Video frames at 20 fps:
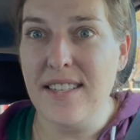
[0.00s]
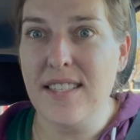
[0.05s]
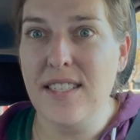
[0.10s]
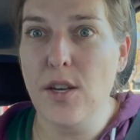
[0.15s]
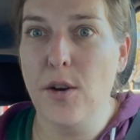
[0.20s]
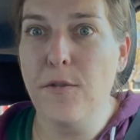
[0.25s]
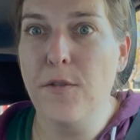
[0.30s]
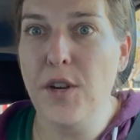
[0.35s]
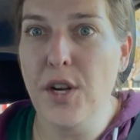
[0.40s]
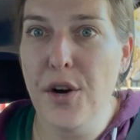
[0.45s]

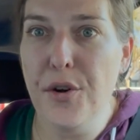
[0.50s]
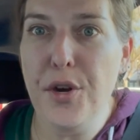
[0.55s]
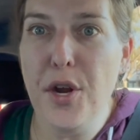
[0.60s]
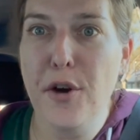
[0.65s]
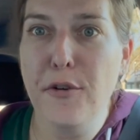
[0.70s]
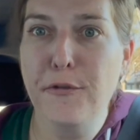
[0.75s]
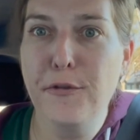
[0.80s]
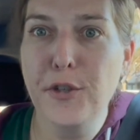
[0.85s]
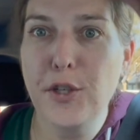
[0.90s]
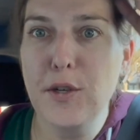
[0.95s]
So if you don't
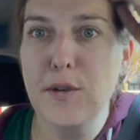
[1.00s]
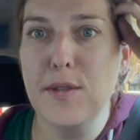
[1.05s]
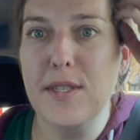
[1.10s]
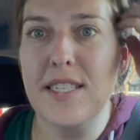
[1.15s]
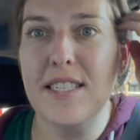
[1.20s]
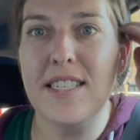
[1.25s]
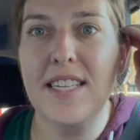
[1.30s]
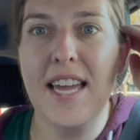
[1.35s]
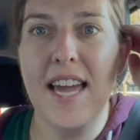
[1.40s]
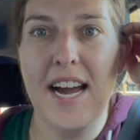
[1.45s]
know, Fluz
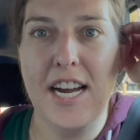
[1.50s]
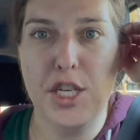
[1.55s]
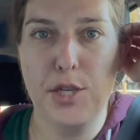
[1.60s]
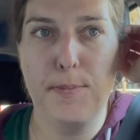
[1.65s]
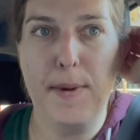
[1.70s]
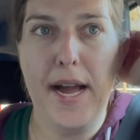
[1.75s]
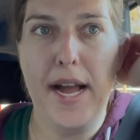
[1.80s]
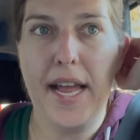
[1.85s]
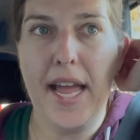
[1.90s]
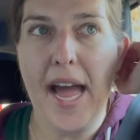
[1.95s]
is a
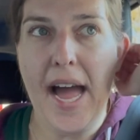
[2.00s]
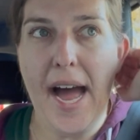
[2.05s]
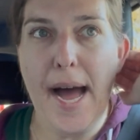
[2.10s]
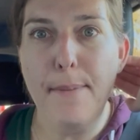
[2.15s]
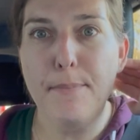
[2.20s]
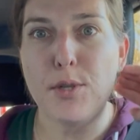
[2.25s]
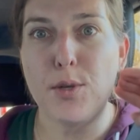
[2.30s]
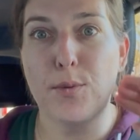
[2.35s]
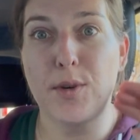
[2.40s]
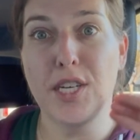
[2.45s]
cashback
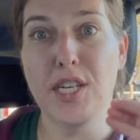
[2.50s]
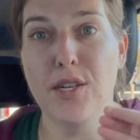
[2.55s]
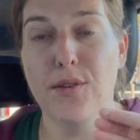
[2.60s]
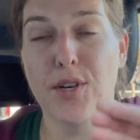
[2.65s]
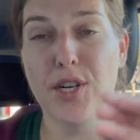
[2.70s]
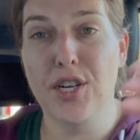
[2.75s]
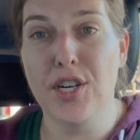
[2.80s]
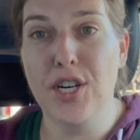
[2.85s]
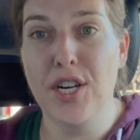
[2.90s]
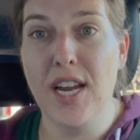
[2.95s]
app to where you
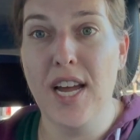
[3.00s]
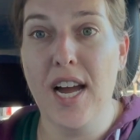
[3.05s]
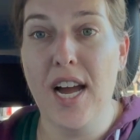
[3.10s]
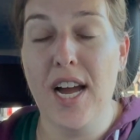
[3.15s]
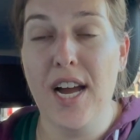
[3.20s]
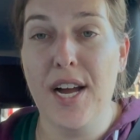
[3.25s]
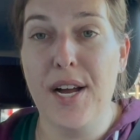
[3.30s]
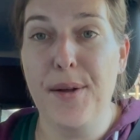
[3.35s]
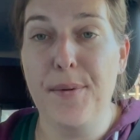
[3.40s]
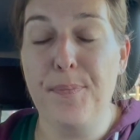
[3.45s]
earn
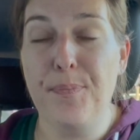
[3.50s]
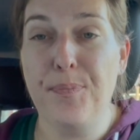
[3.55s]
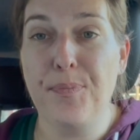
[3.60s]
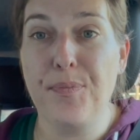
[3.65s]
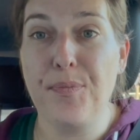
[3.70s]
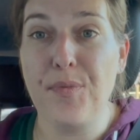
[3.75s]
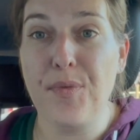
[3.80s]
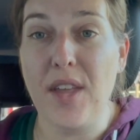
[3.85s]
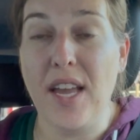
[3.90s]
um,